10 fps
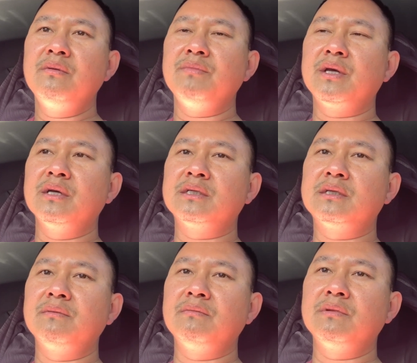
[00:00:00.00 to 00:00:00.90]

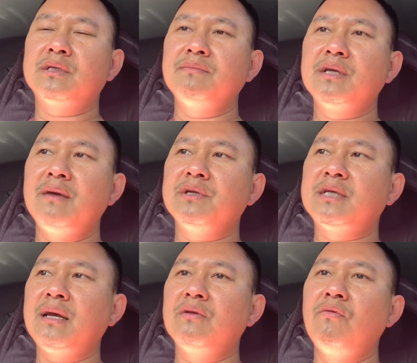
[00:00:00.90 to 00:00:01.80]
because sometimes the
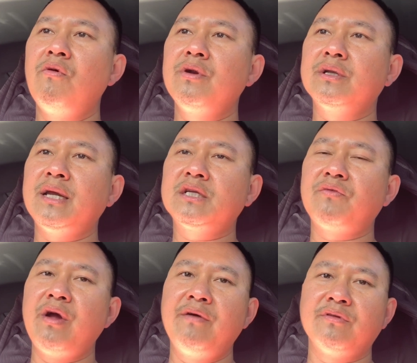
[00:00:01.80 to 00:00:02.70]
second order takes
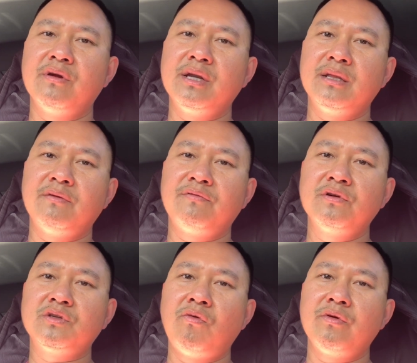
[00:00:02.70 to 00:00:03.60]
forever, and then the
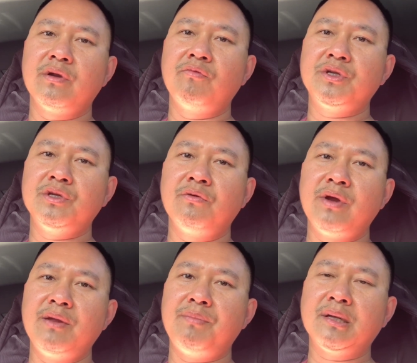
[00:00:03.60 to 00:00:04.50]
first order, which you
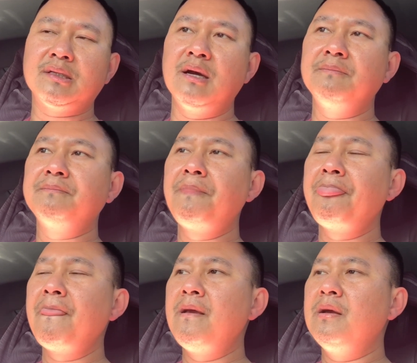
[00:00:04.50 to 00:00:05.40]
already picked up,
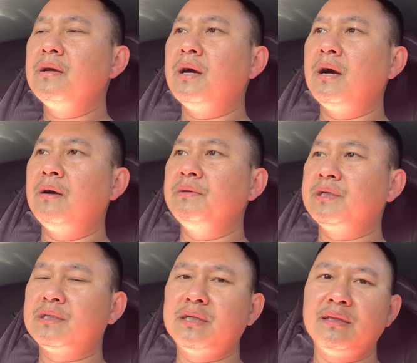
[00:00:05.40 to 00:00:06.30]
is
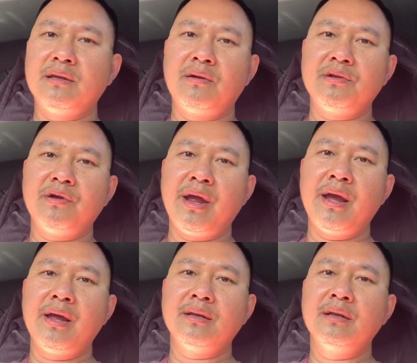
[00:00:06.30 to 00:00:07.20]
just sitting there on your
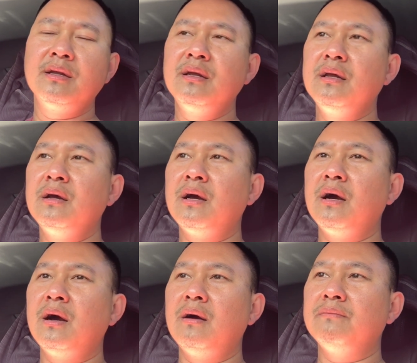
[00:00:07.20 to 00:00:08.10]
hand.
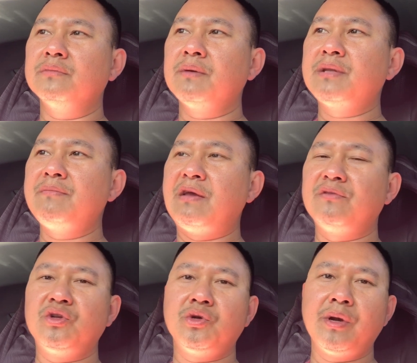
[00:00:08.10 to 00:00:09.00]
Sometimes you have
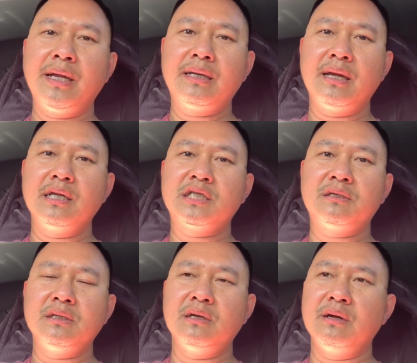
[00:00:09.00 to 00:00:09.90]
a drink and
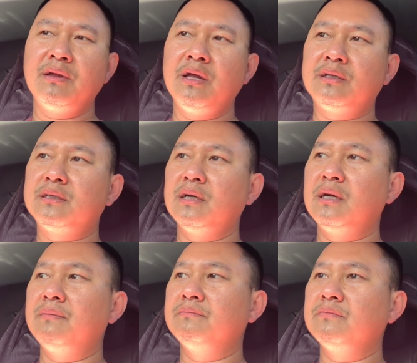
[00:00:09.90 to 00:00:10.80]
it's,
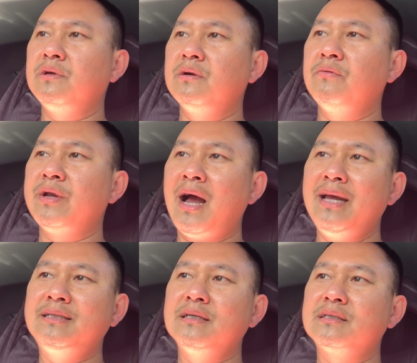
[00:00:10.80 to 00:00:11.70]
with
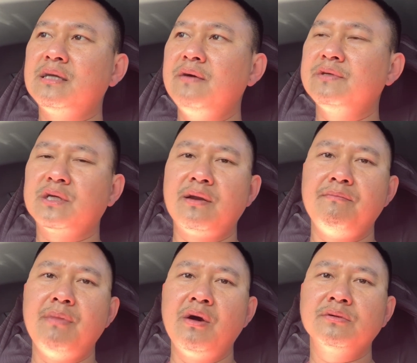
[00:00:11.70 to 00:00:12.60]
ice and stuff, it's gonna
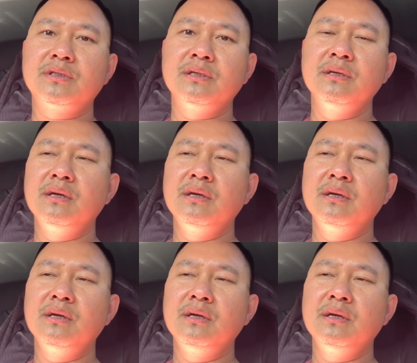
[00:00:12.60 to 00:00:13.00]
melt,